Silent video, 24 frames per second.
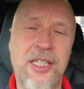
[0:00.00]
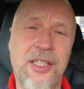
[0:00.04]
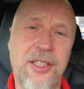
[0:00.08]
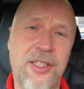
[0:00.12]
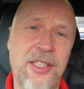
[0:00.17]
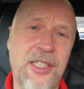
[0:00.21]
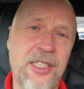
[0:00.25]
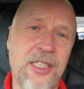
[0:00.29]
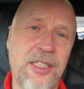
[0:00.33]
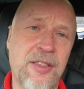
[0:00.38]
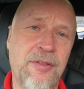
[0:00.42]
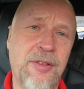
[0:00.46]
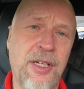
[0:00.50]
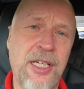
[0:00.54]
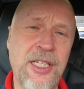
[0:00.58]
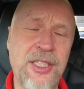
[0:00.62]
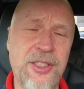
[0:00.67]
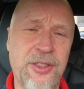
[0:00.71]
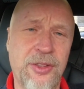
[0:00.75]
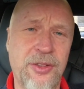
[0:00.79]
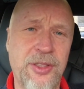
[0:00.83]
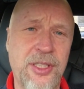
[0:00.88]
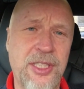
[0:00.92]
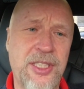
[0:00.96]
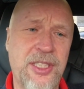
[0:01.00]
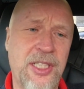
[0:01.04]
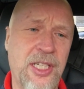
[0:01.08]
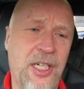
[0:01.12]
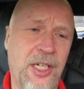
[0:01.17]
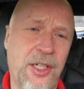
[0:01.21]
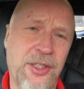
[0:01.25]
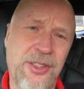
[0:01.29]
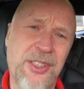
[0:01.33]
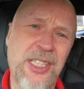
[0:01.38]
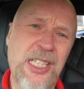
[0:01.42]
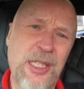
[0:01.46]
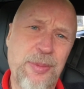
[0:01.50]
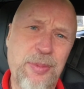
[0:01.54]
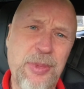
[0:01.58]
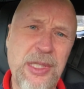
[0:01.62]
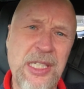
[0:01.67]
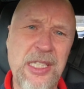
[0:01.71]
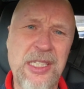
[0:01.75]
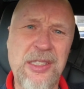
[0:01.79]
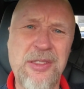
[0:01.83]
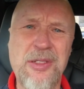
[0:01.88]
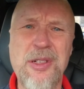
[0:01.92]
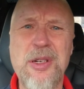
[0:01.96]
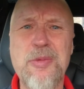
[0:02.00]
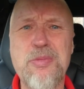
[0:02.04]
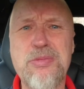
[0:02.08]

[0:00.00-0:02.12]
I think the range on this car is going to be